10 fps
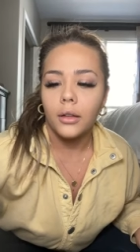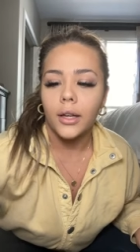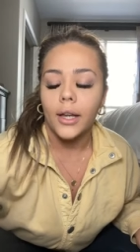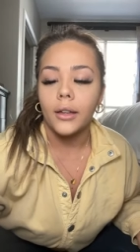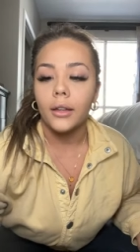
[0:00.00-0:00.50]

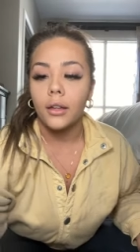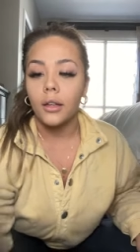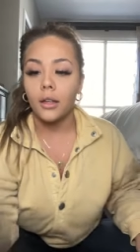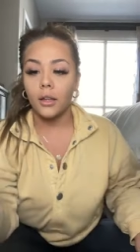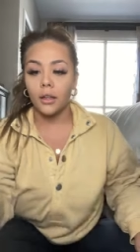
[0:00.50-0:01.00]
Okay
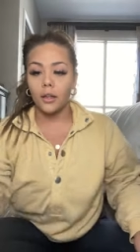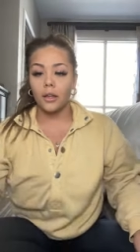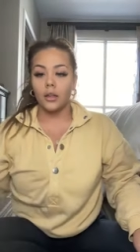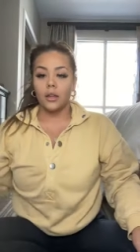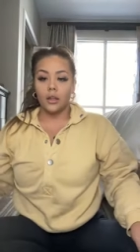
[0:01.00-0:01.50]

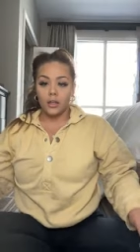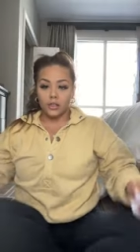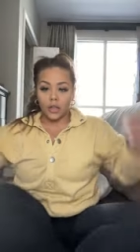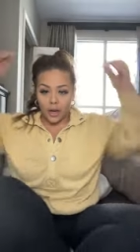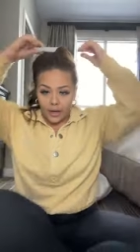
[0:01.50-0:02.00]

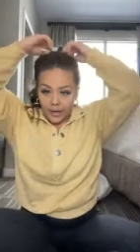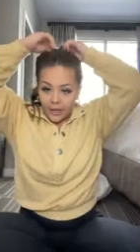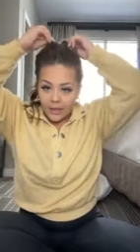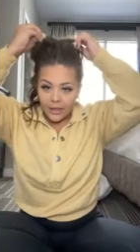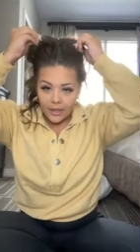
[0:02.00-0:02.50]
sorry.
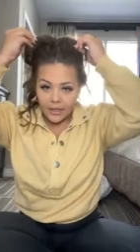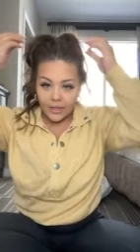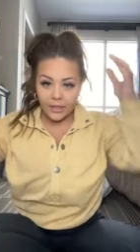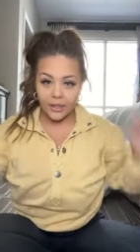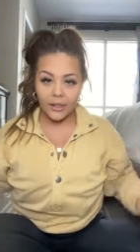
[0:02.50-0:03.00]

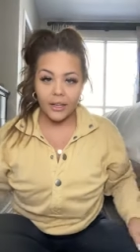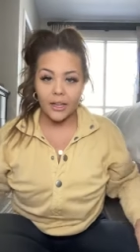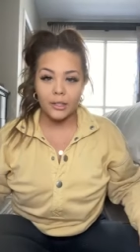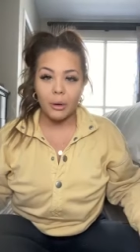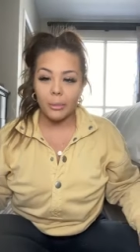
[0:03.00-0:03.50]
He
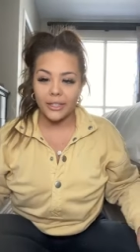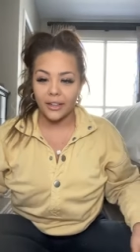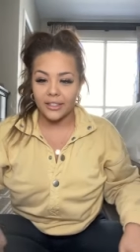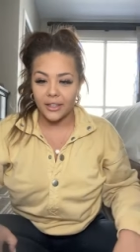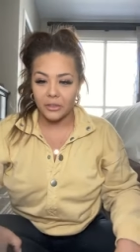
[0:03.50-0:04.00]
he's probably
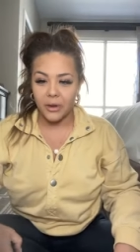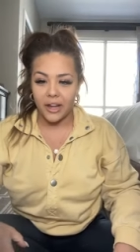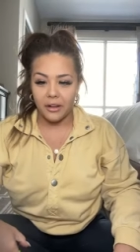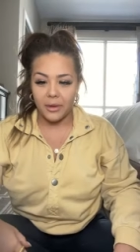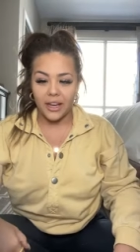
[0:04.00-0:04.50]
downstairs
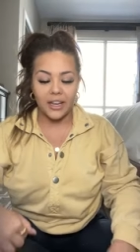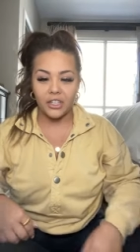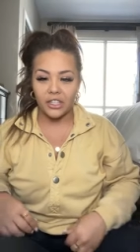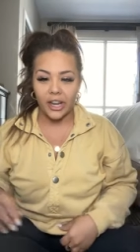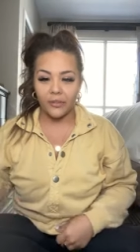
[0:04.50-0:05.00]
waiting on me.
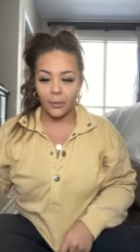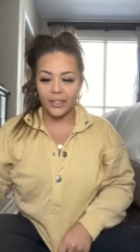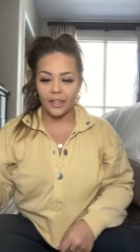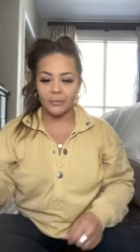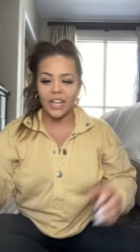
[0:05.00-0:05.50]
He's just gonna have to
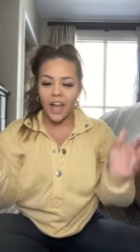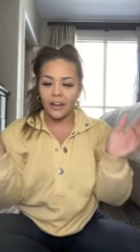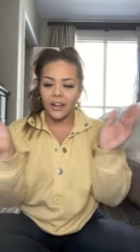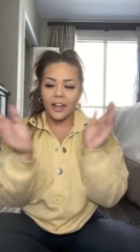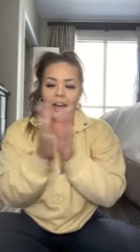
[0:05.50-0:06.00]
wait till I'm done.
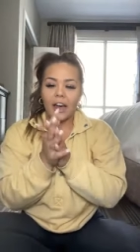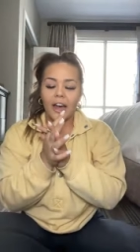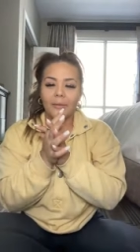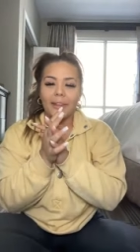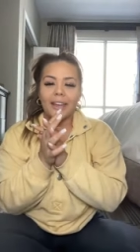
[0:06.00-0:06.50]

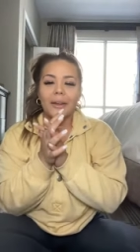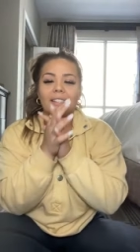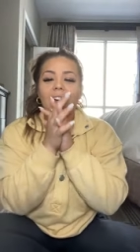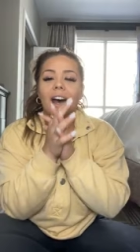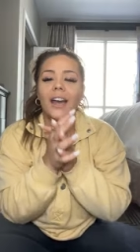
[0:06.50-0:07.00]
Um,
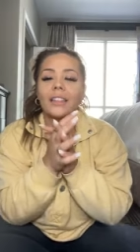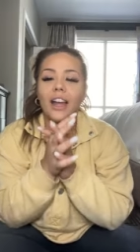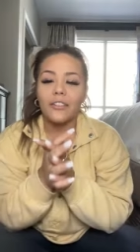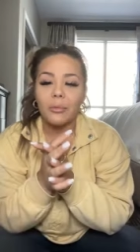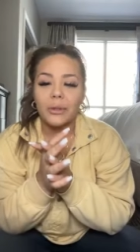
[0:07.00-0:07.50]
anyways, I
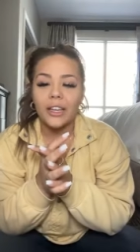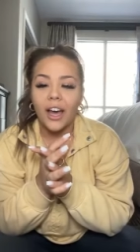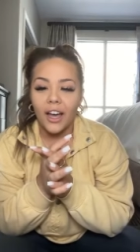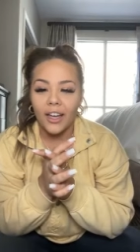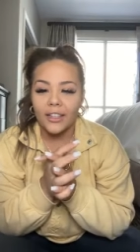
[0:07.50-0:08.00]
love it
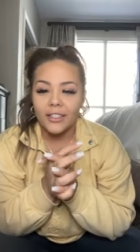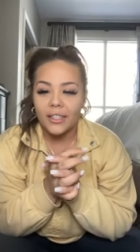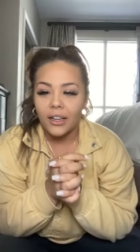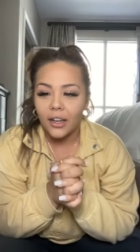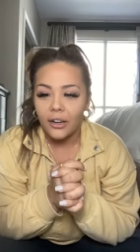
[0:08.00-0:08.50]

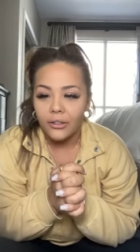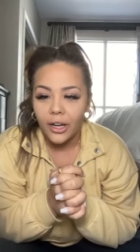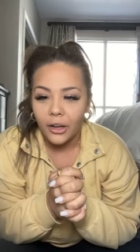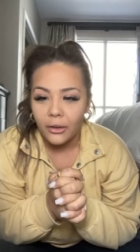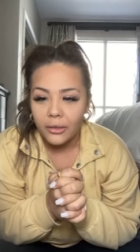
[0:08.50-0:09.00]
because oh
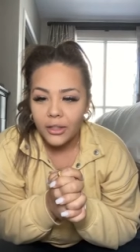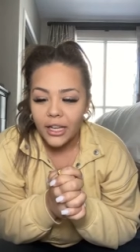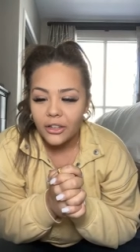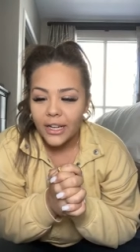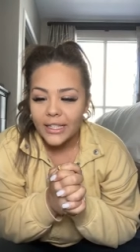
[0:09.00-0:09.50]
no.
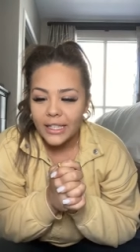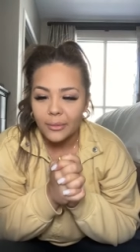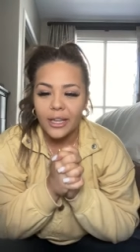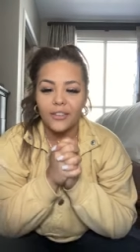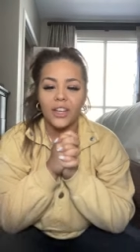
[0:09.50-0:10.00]
Can you guys
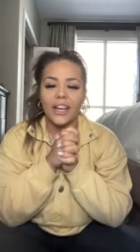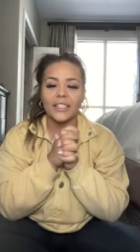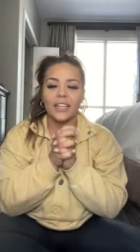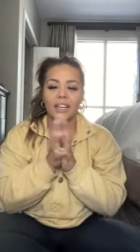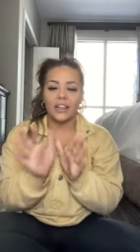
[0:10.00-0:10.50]
see me? If you
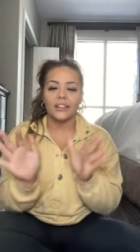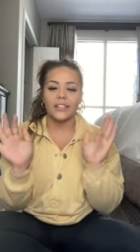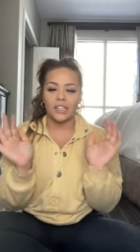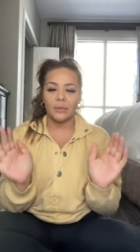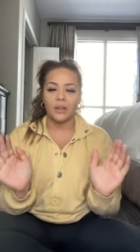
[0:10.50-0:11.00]
guys can hear
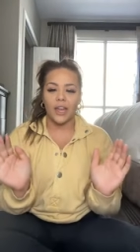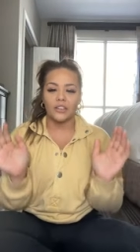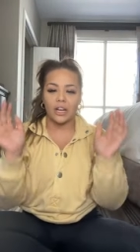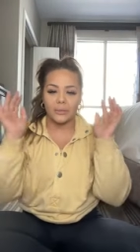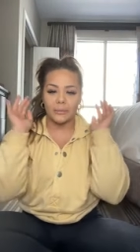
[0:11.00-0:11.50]
and see me
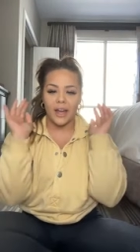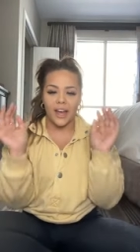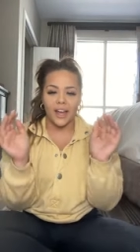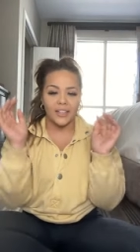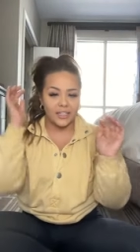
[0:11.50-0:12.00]
okay, drop some
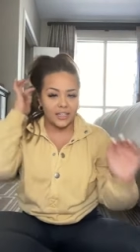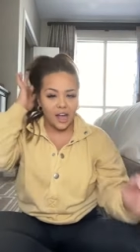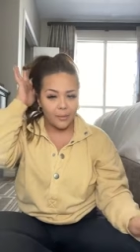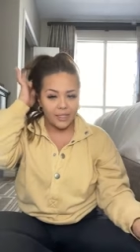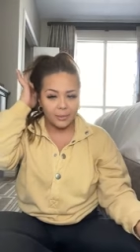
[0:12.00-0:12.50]
eyes in the
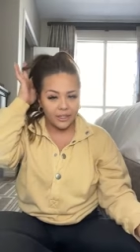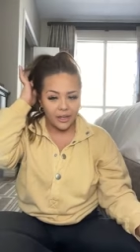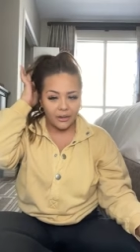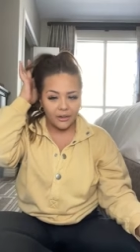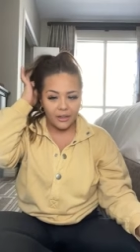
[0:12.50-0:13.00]
comments
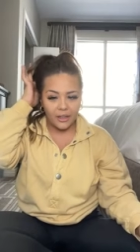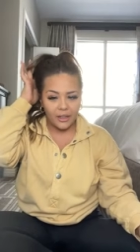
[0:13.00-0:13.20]
below.